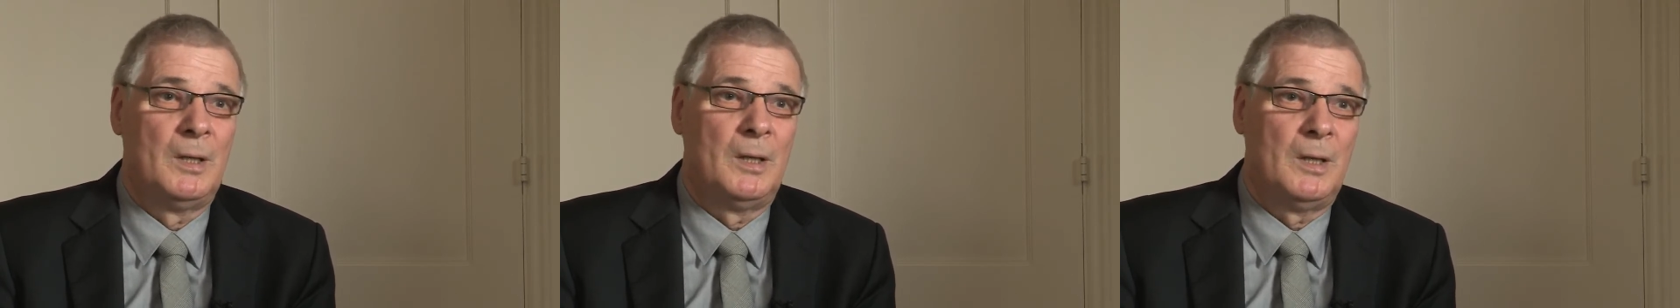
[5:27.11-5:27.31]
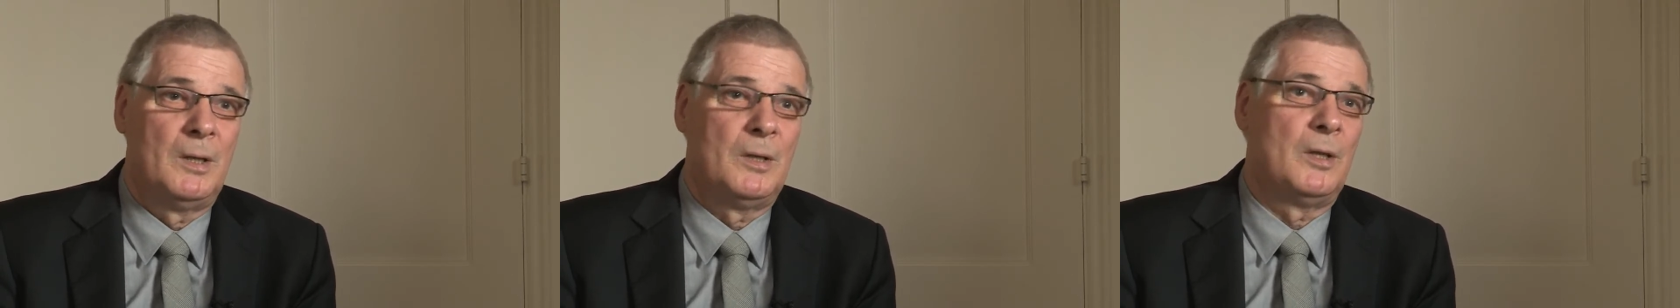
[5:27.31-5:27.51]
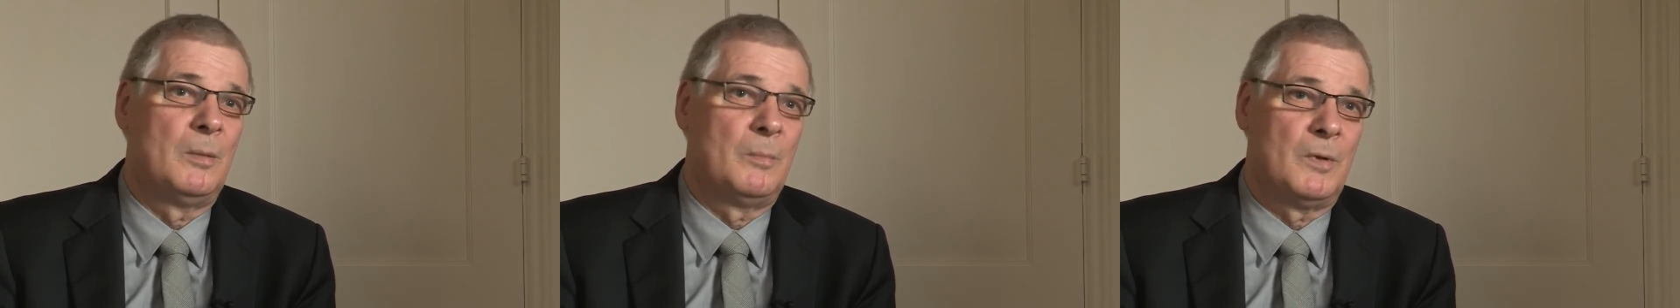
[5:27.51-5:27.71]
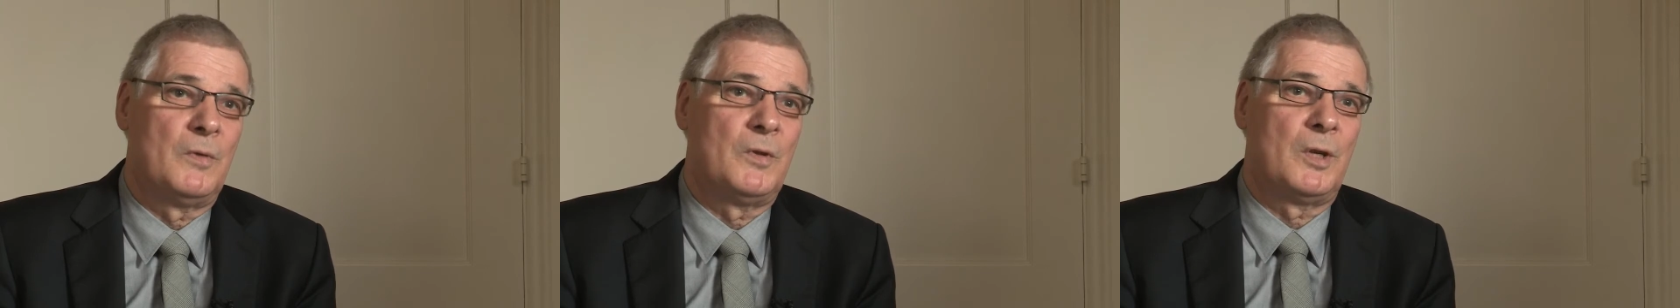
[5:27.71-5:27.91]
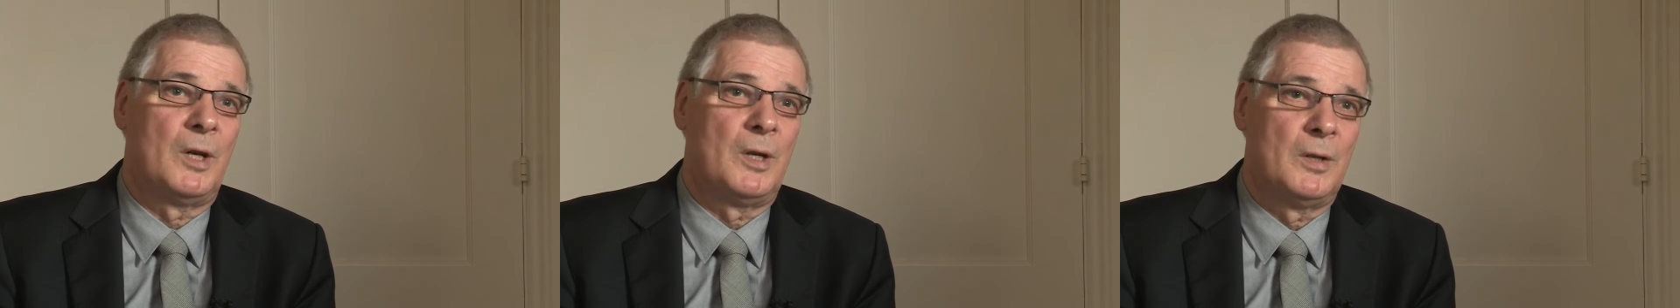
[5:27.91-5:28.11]
in terms of
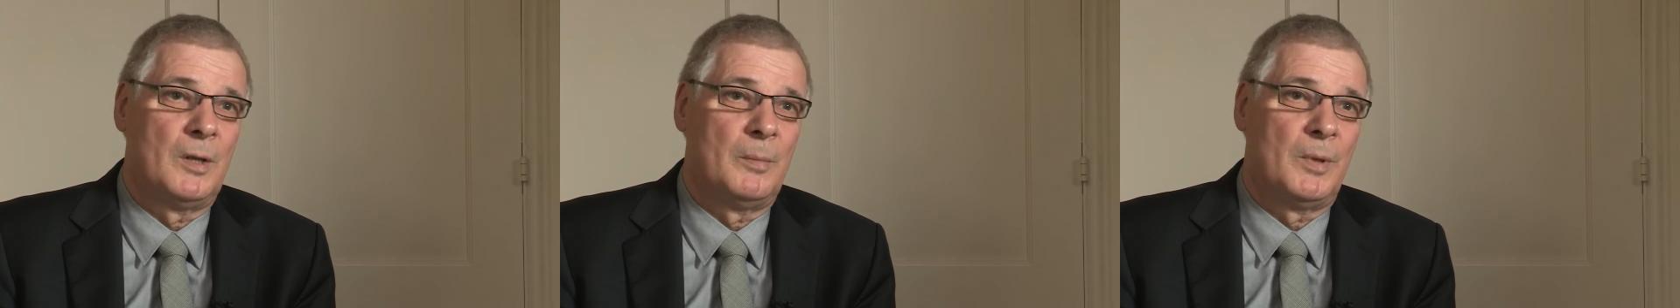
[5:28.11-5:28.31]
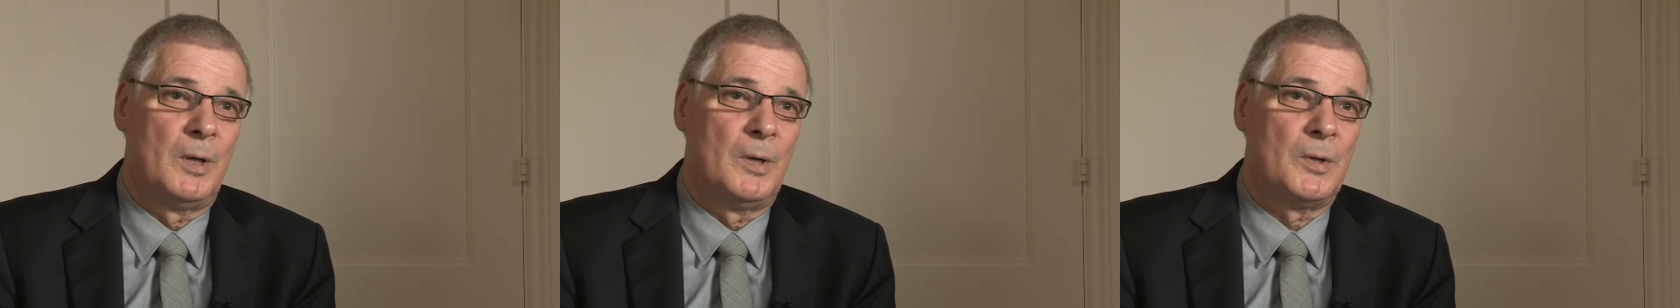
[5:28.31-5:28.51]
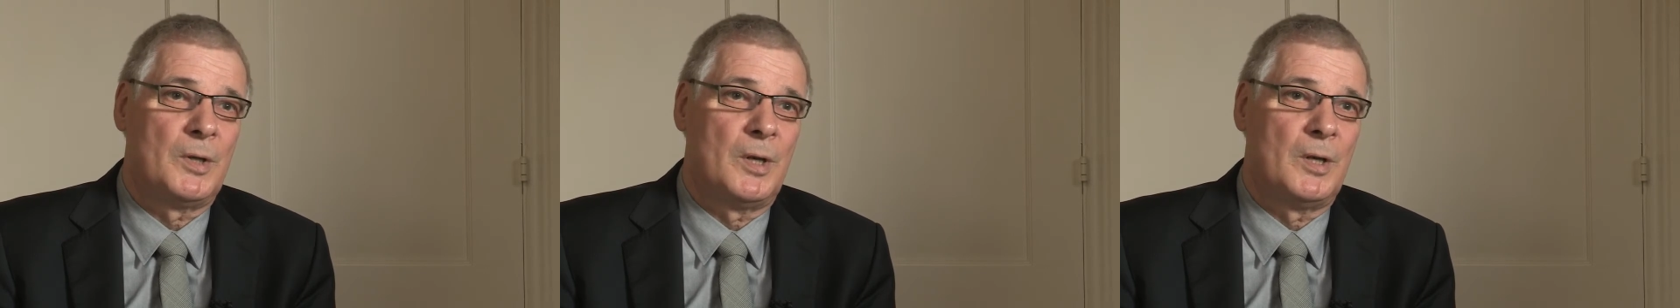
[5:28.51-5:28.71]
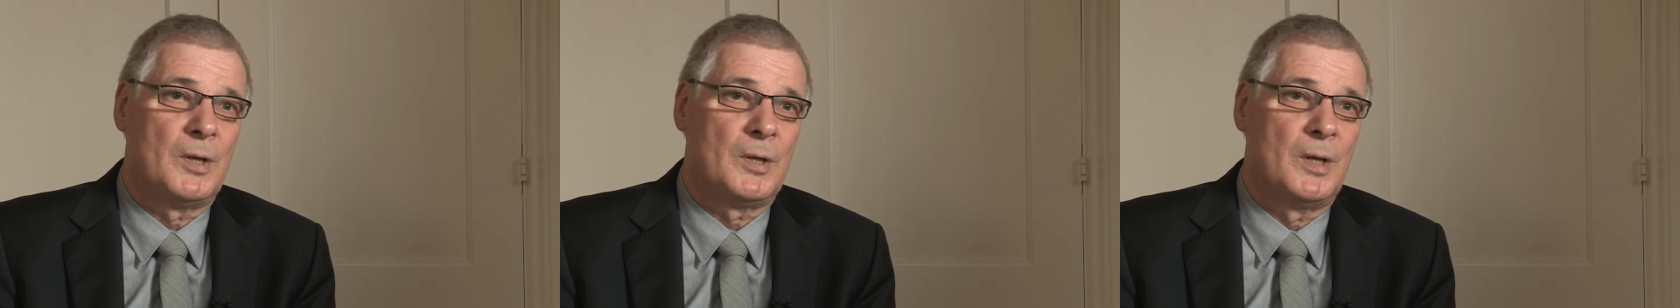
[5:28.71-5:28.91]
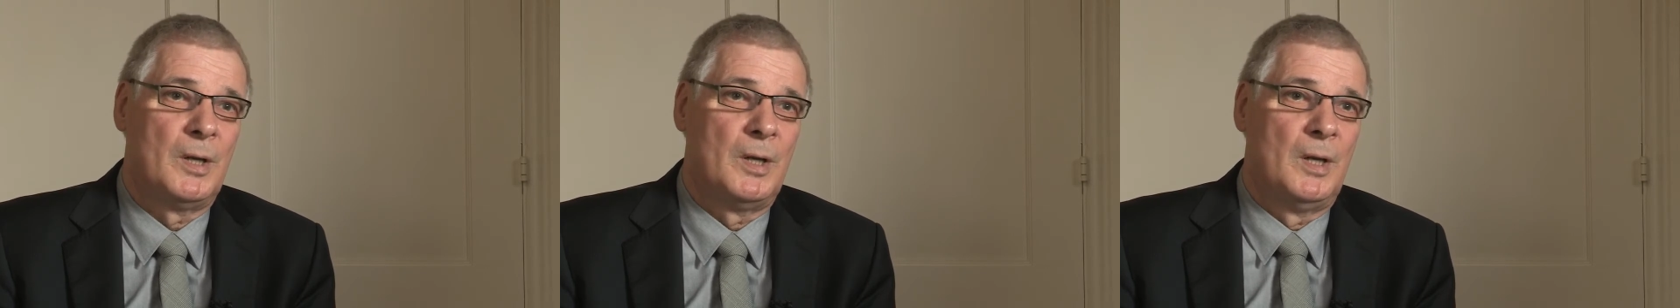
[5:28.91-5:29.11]
sharing the process.